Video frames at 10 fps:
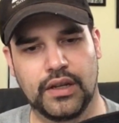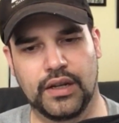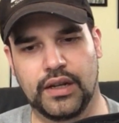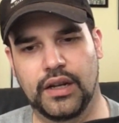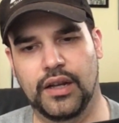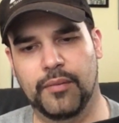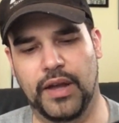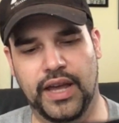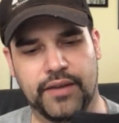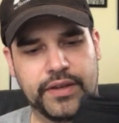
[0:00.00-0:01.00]

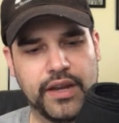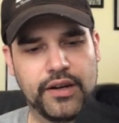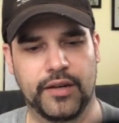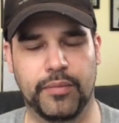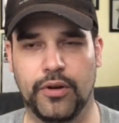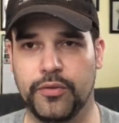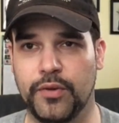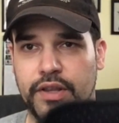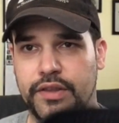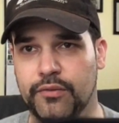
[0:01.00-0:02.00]
I have carried it both
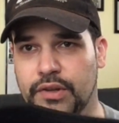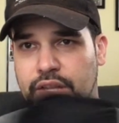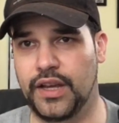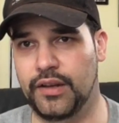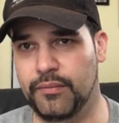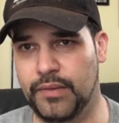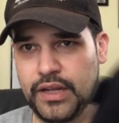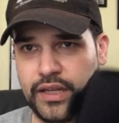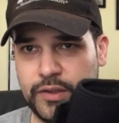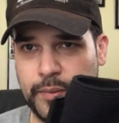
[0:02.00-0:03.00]
with and without
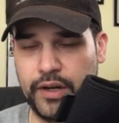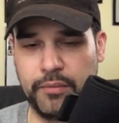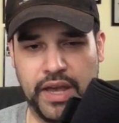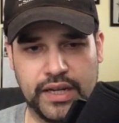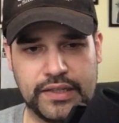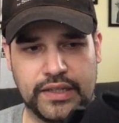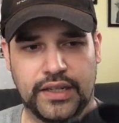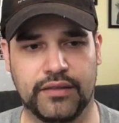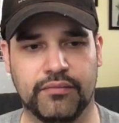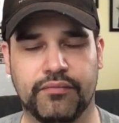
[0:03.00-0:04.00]
my spare
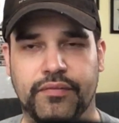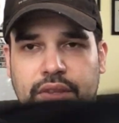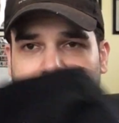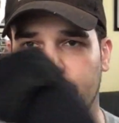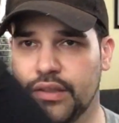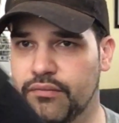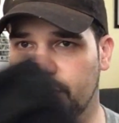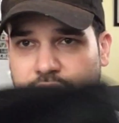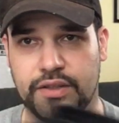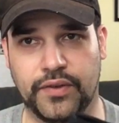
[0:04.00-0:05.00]
magazine.
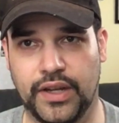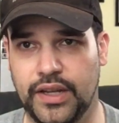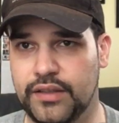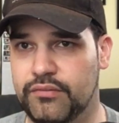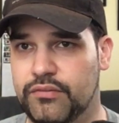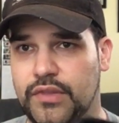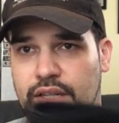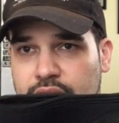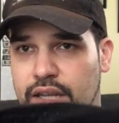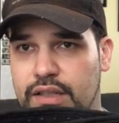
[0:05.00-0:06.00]
That's fine.
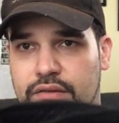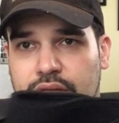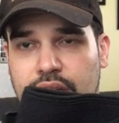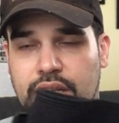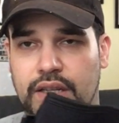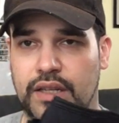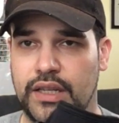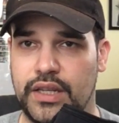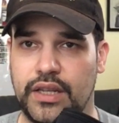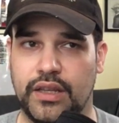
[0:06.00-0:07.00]
Again,
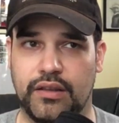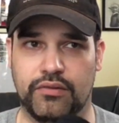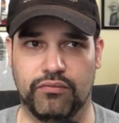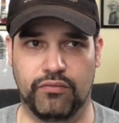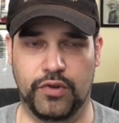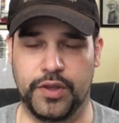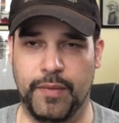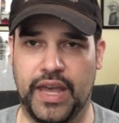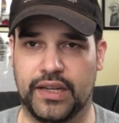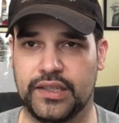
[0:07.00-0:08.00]
with the
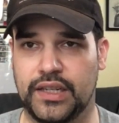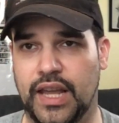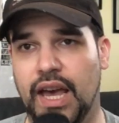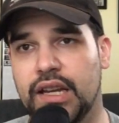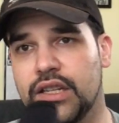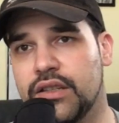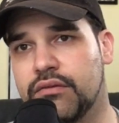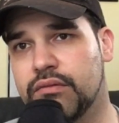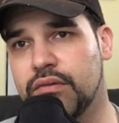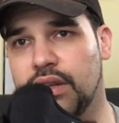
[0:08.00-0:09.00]
magazine added,
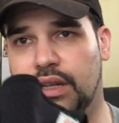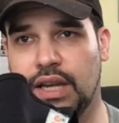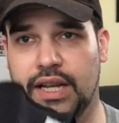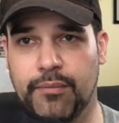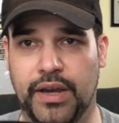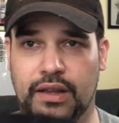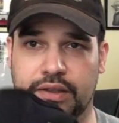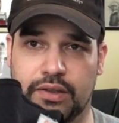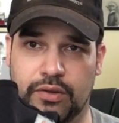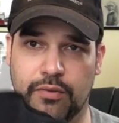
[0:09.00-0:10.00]
it kind of
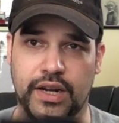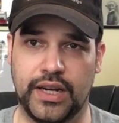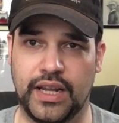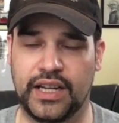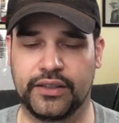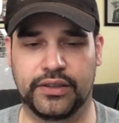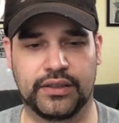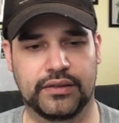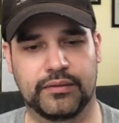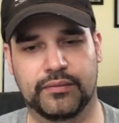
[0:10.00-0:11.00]
balances the weight out,
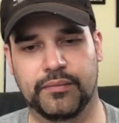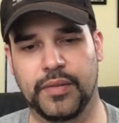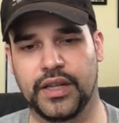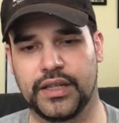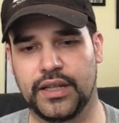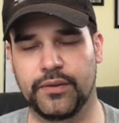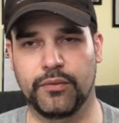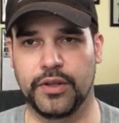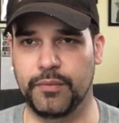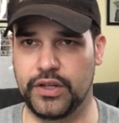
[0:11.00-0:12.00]
but even
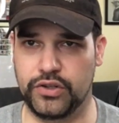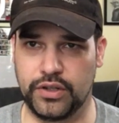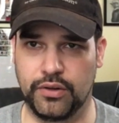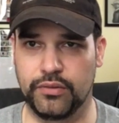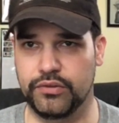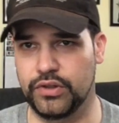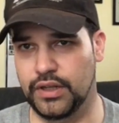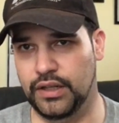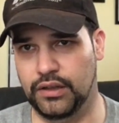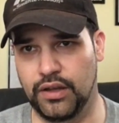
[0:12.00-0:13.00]
with my shield
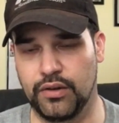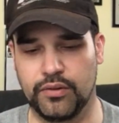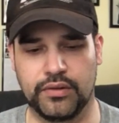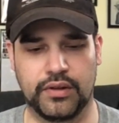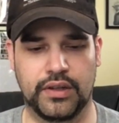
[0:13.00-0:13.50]
alone,